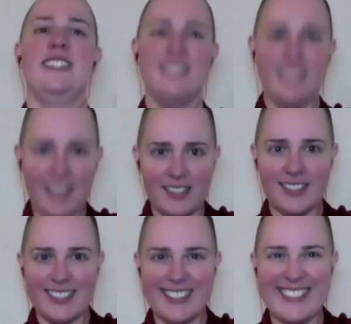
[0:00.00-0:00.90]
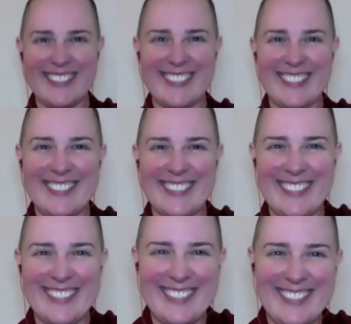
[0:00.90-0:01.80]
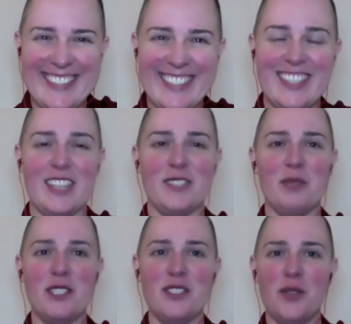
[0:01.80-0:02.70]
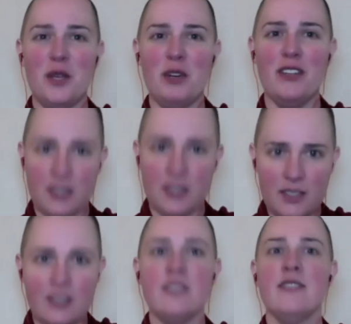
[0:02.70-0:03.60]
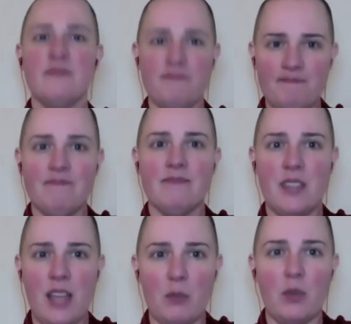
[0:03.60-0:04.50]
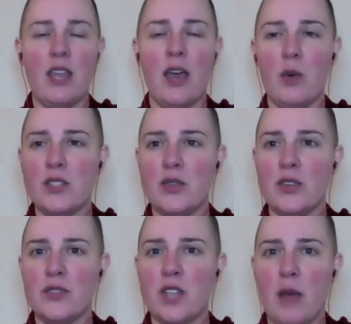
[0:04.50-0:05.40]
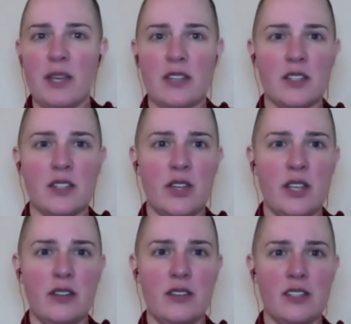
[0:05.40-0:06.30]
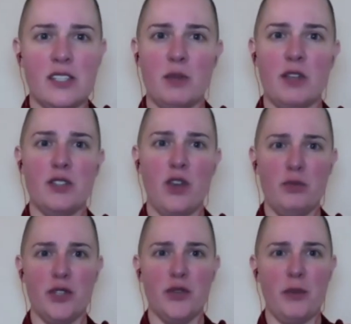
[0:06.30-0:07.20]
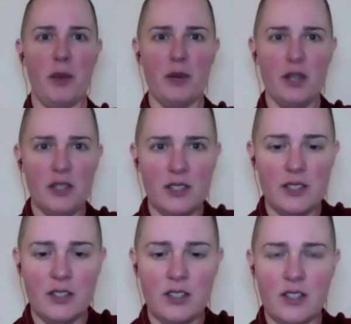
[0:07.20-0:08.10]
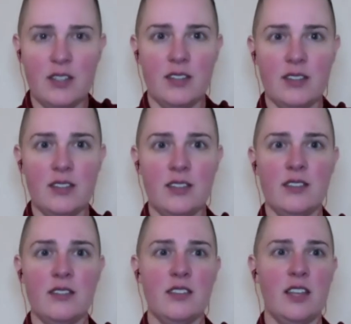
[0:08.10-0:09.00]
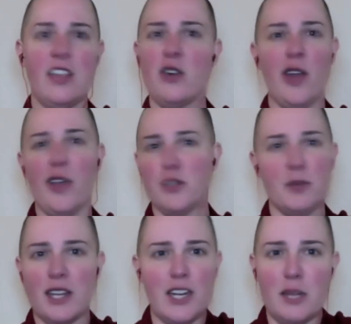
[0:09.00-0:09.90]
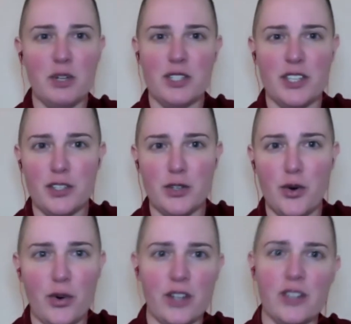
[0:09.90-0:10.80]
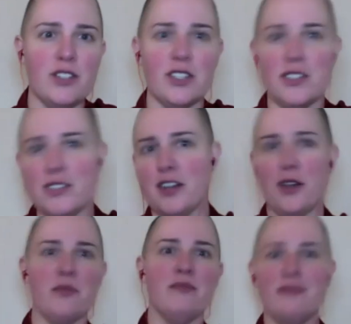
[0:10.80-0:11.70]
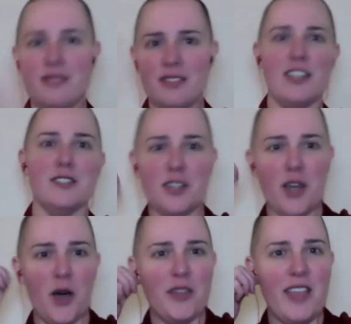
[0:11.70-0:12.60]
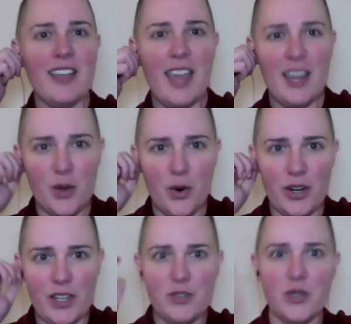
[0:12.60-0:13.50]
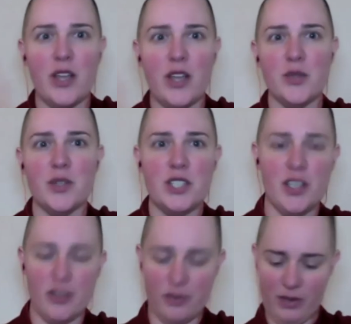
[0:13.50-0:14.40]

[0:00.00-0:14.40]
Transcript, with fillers: yes. Yes, Better Rebirth. Yep. Yeah. What sort of topics are in the small scope? Do you remember? They don't have to be in any particular order, just, you know, things that go in that category of trying to achieve